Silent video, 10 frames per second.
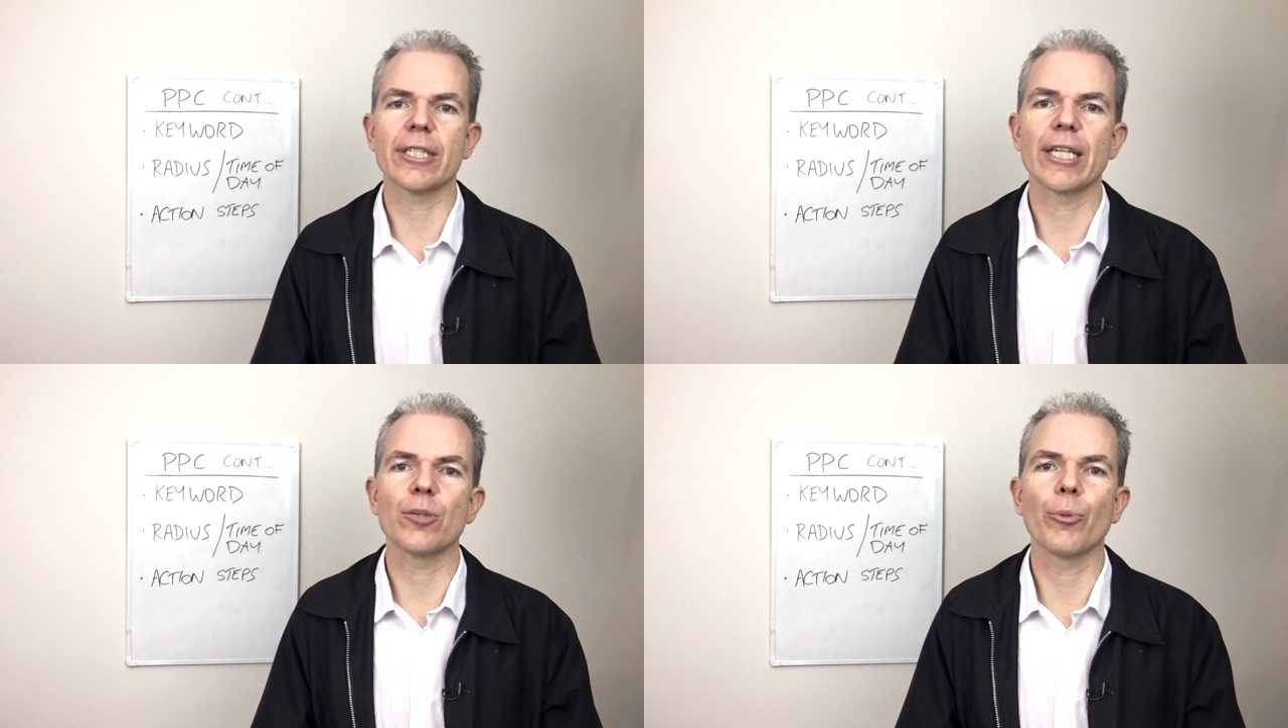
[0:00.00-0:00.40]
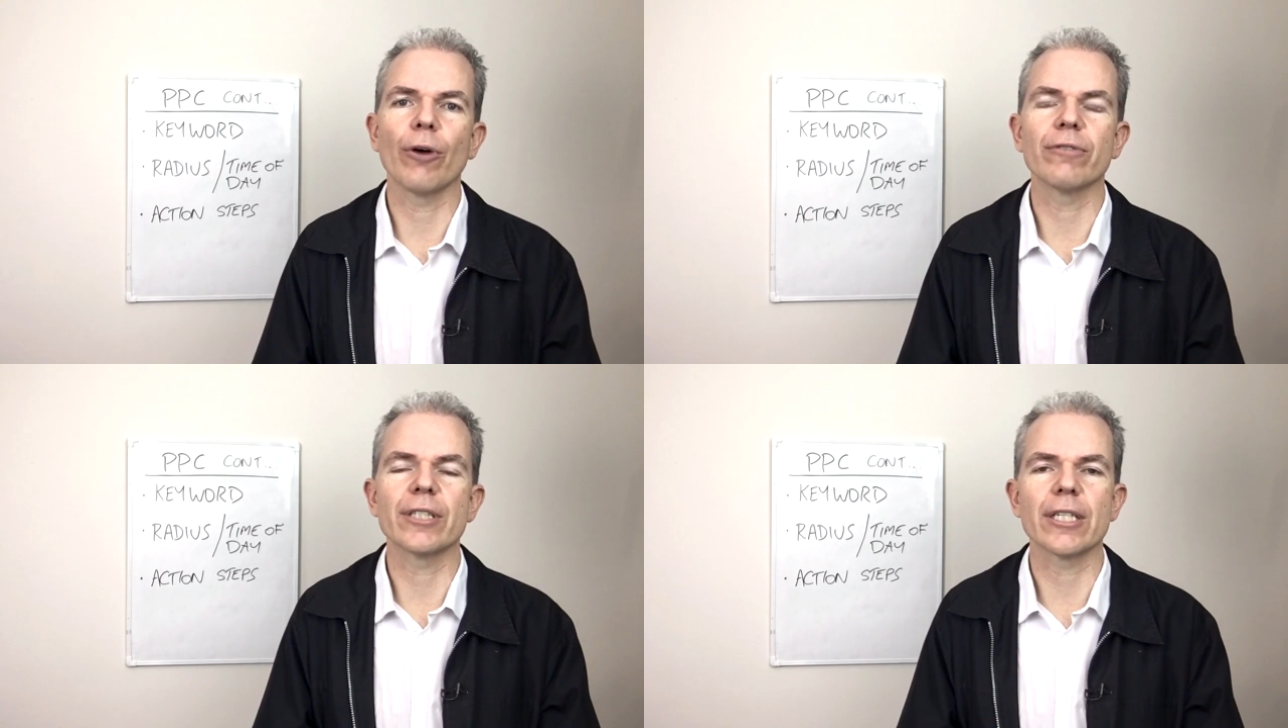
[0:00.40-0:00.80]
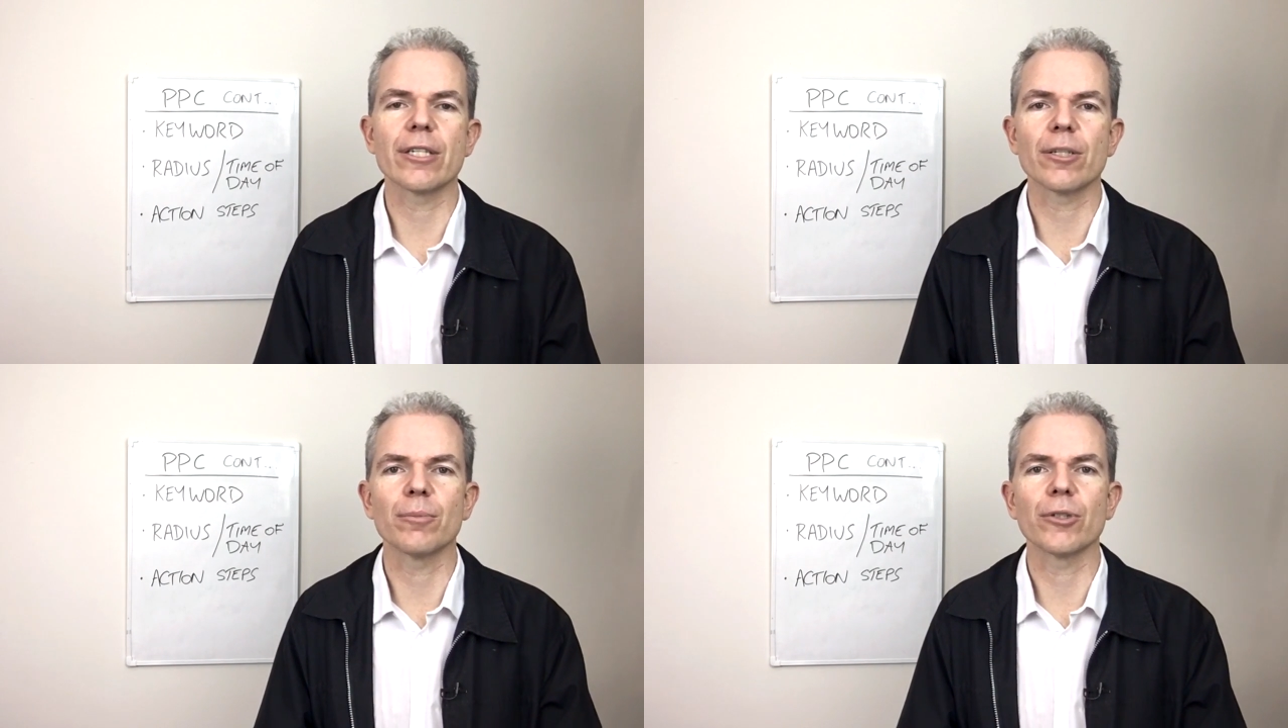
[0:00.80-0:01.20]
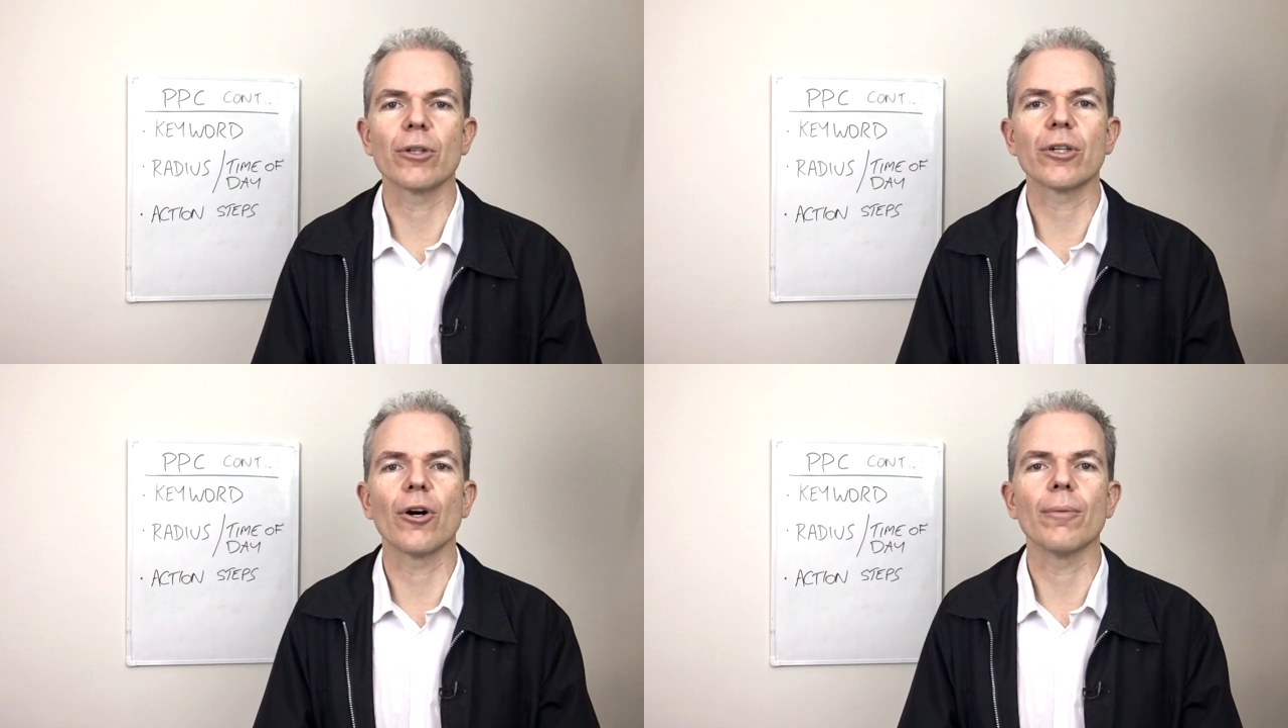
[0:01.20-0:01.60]

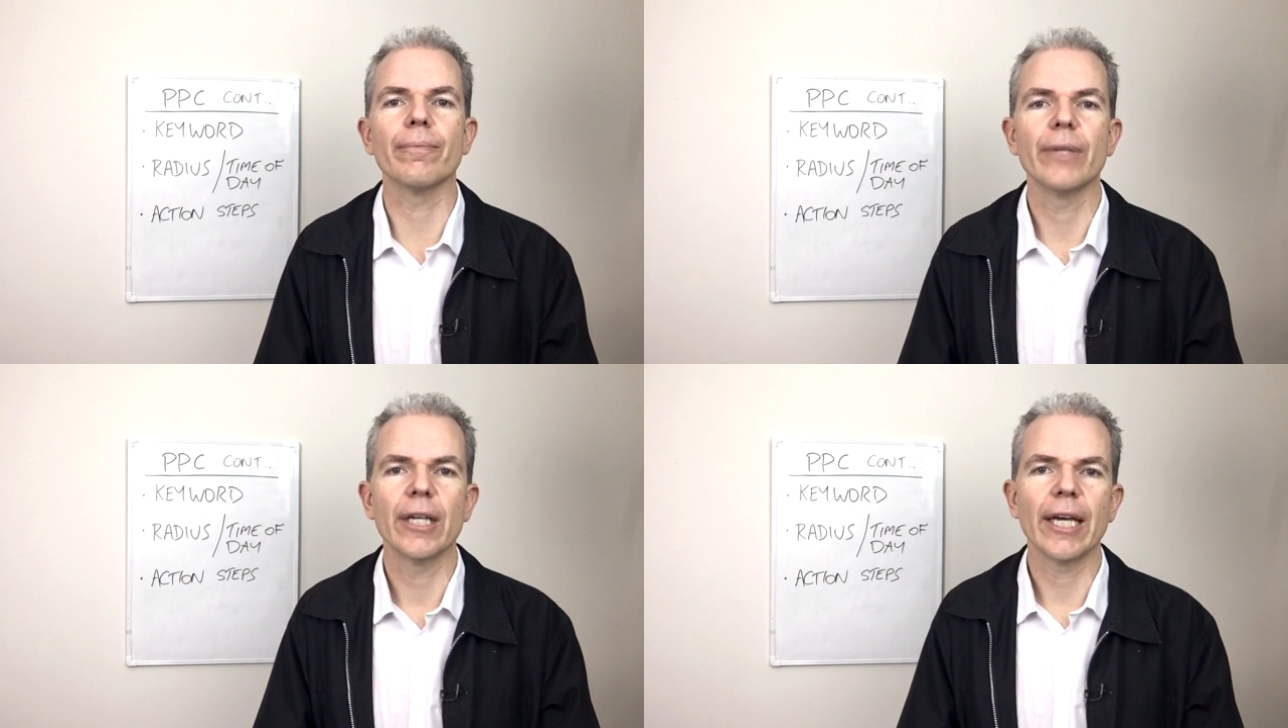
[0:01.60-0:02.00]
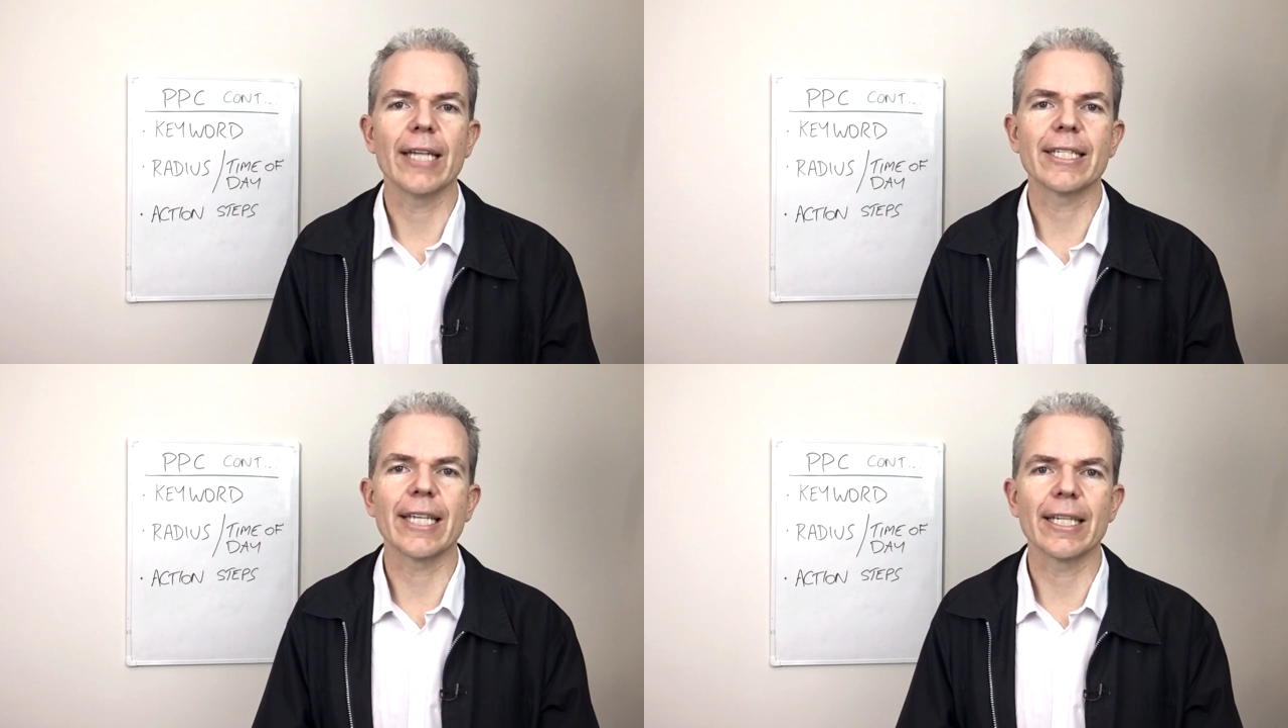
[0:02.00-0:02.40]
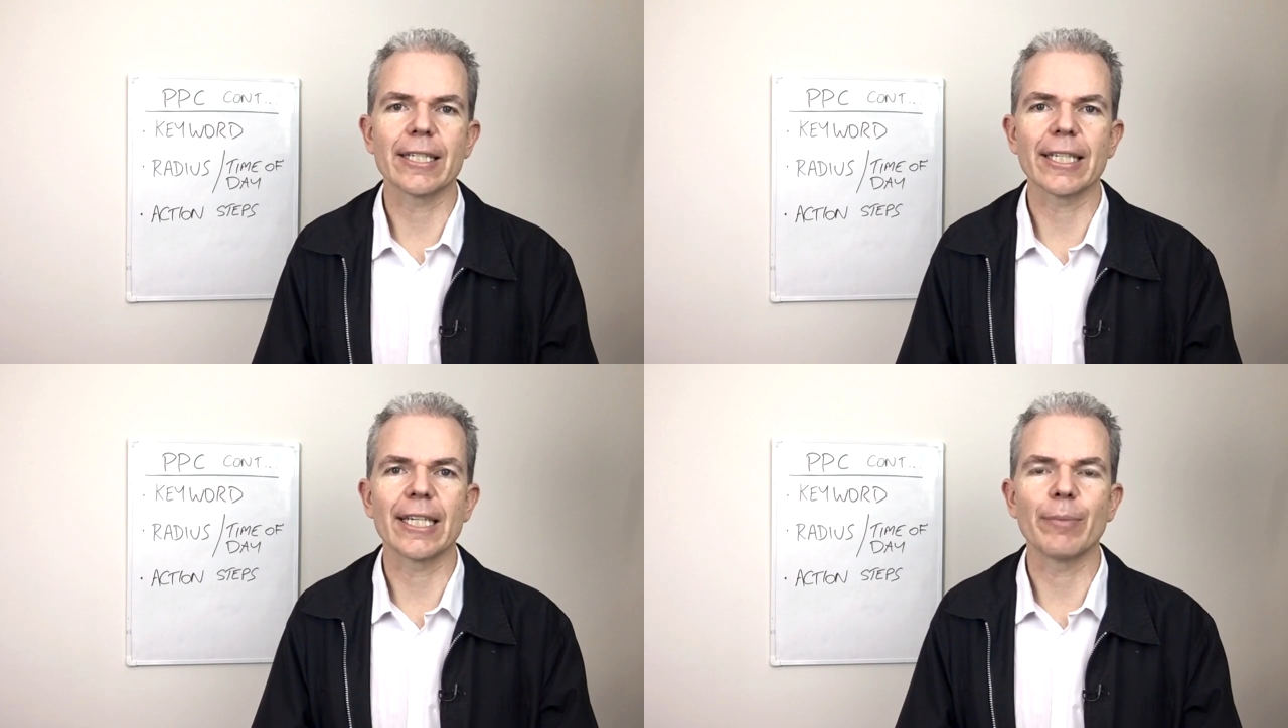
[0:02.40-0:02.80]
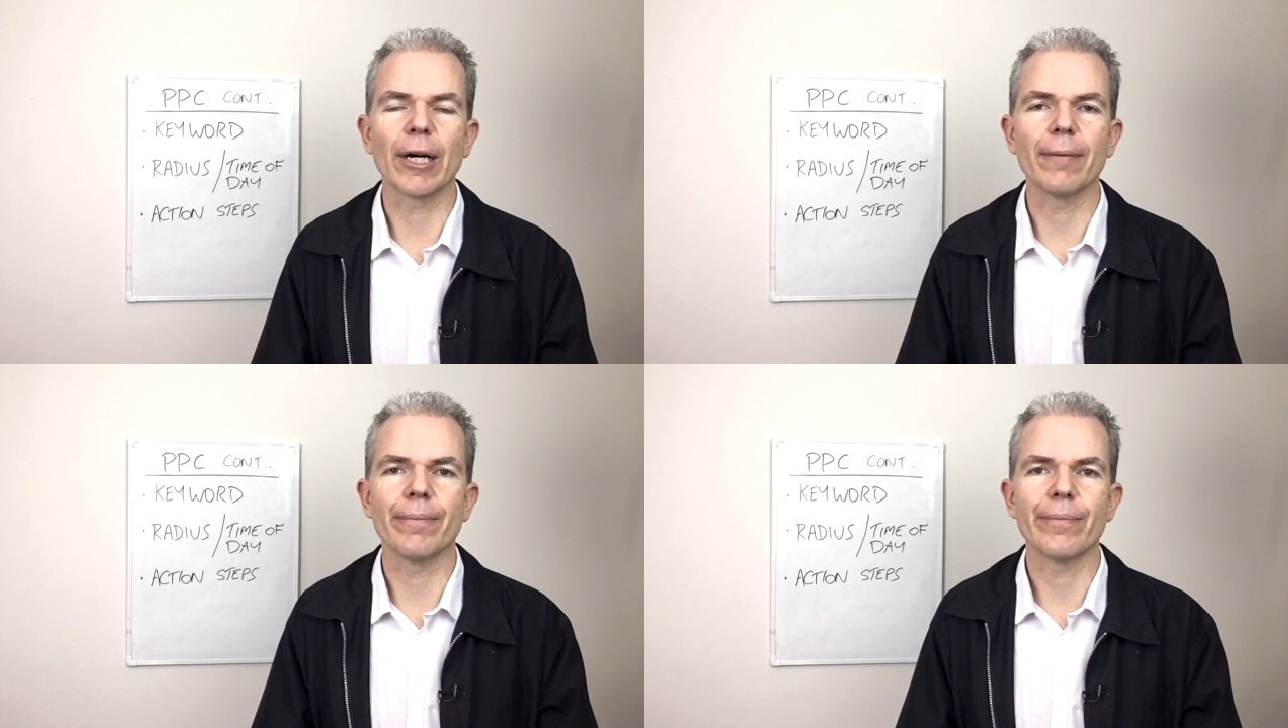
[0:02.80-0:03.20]
dentalprofitsystem.com and send us an
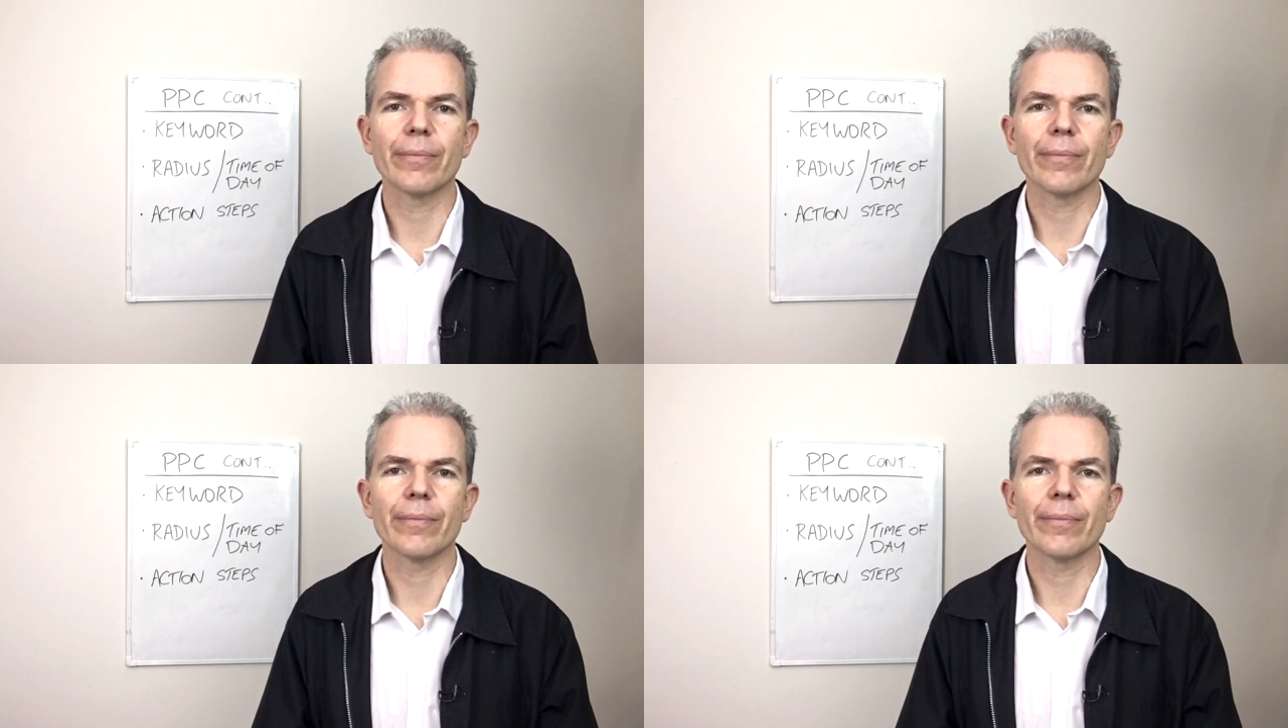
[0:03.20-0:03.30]
email.